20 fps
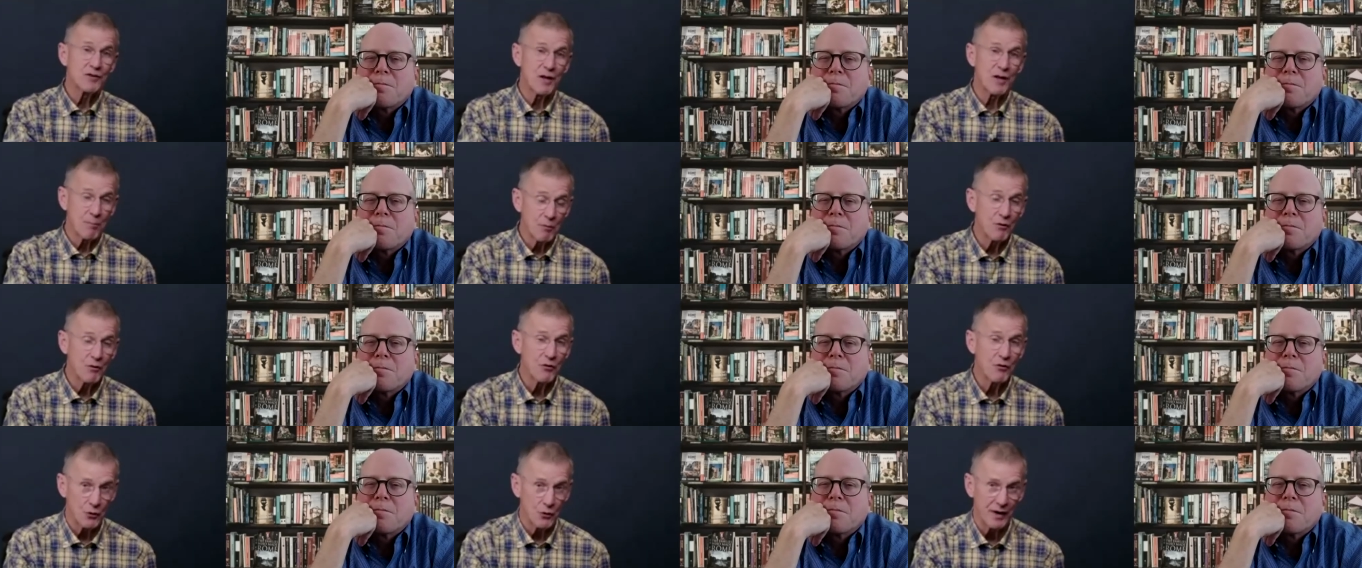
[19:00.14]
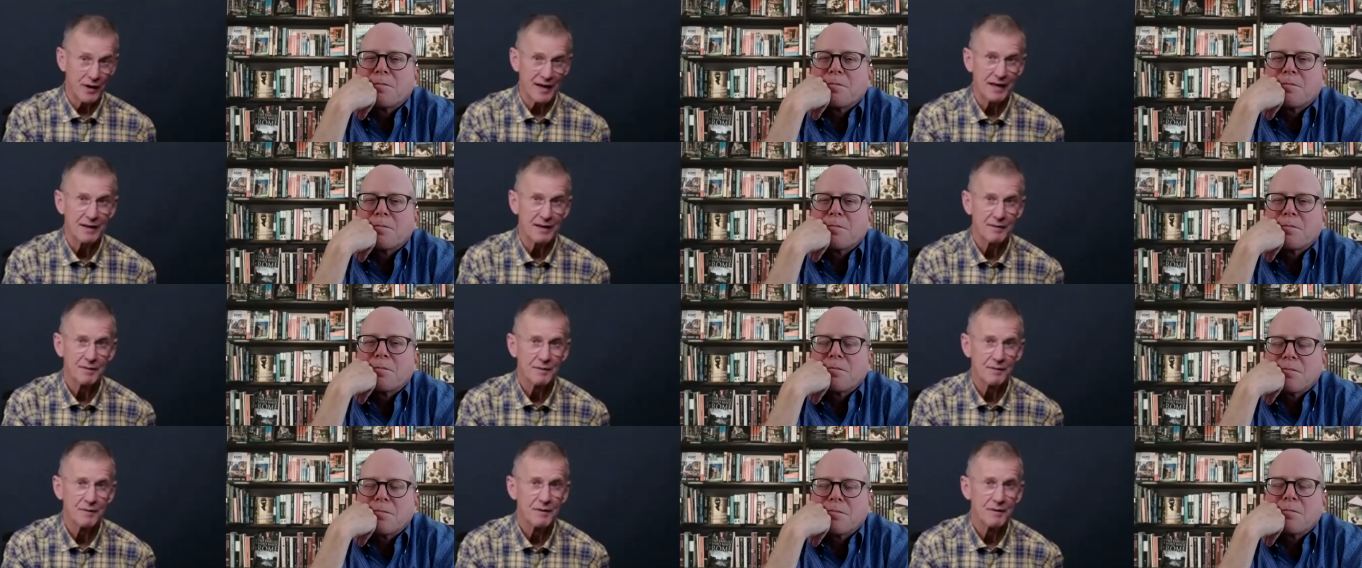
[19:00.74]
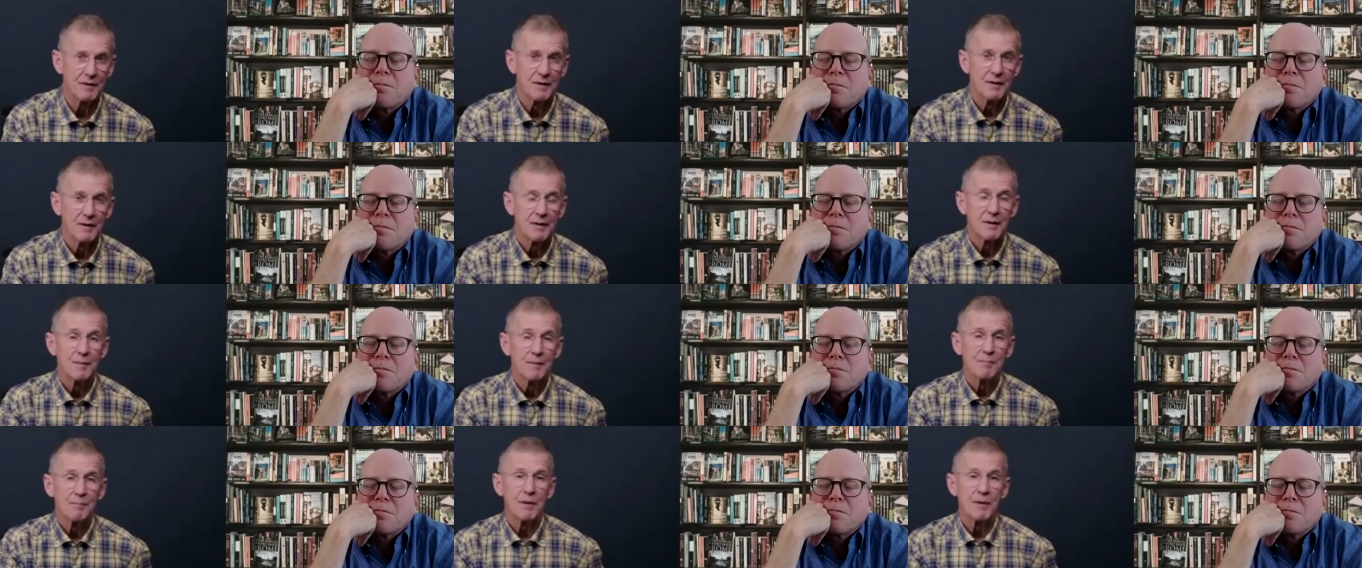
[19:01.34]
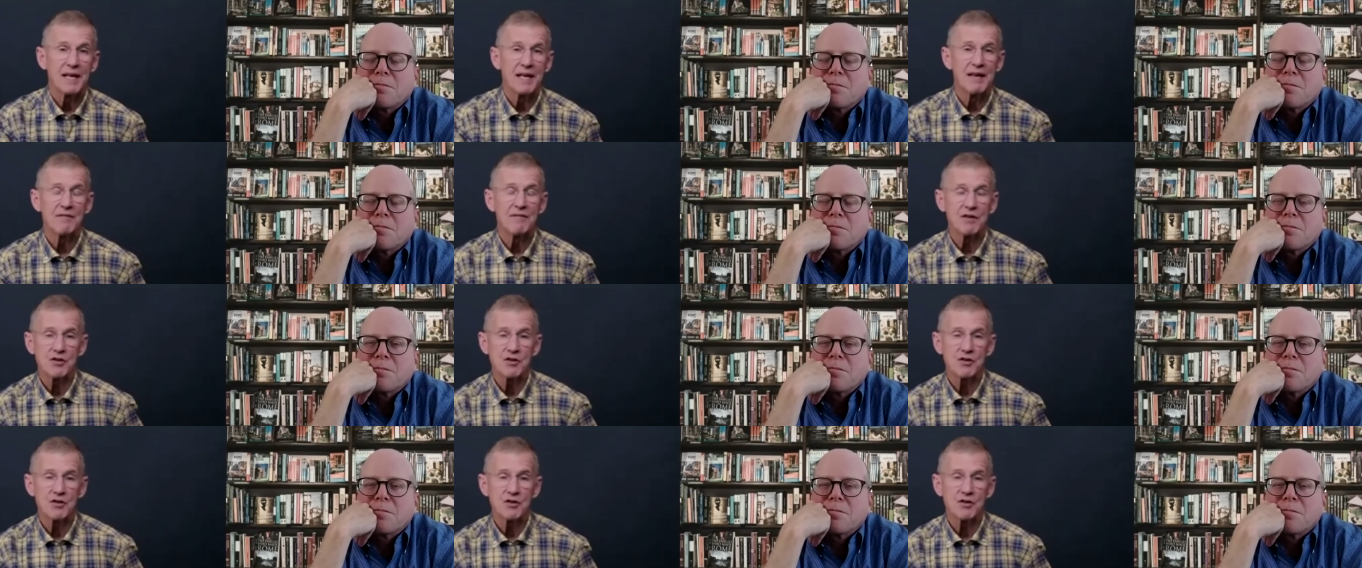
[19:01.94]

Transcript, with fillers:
Speaker 1: number three. But even